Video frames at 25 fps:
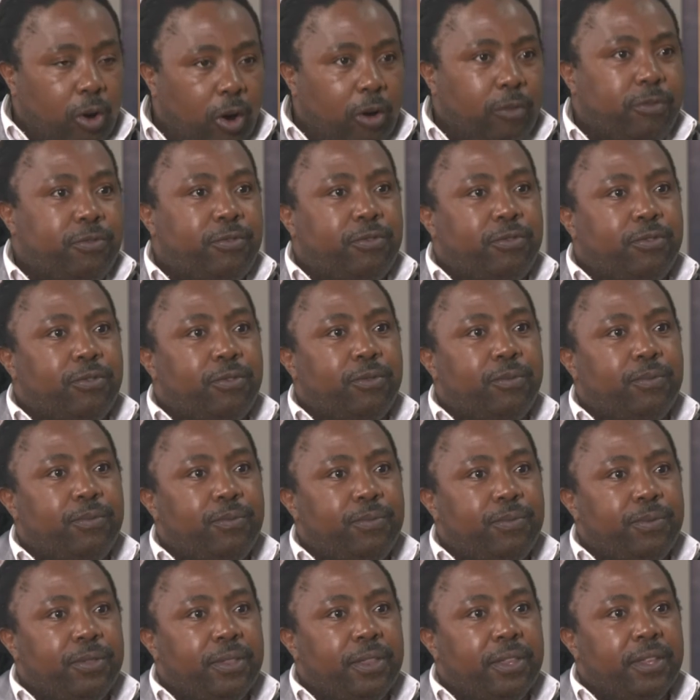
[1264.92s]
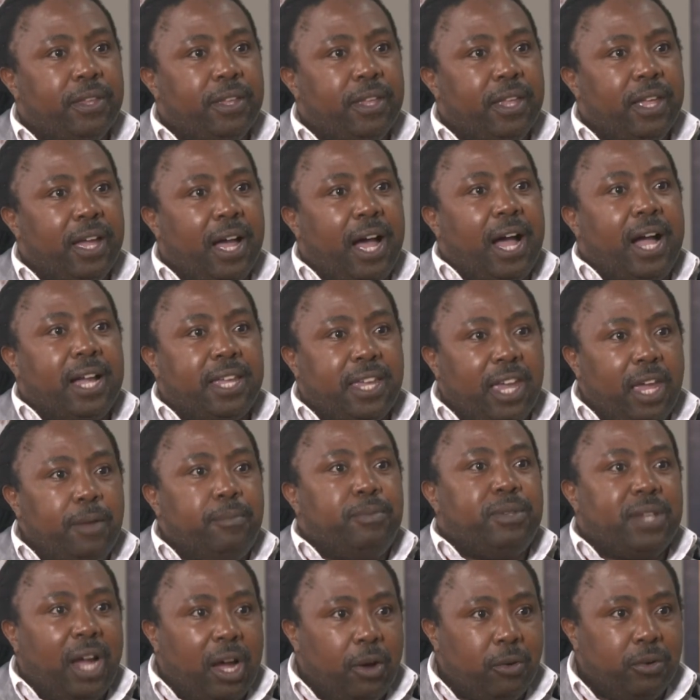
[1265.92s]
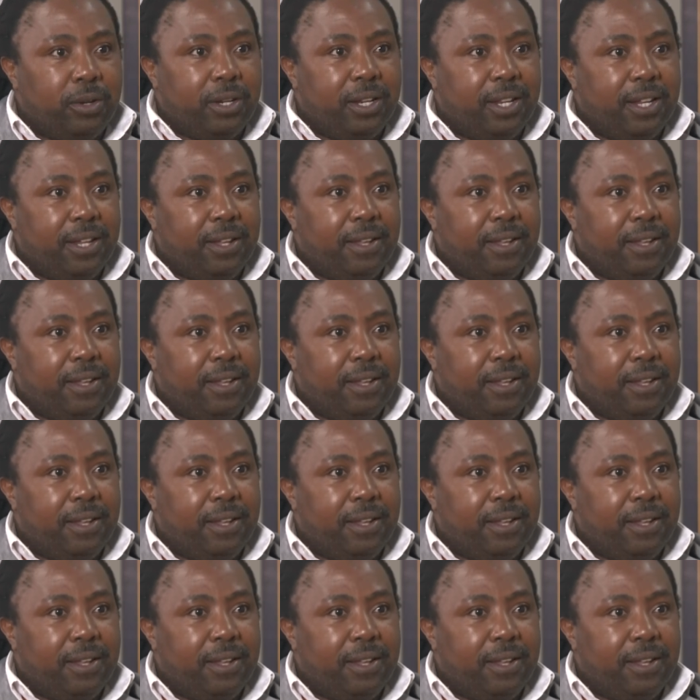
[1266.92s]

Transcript: of Cape Town?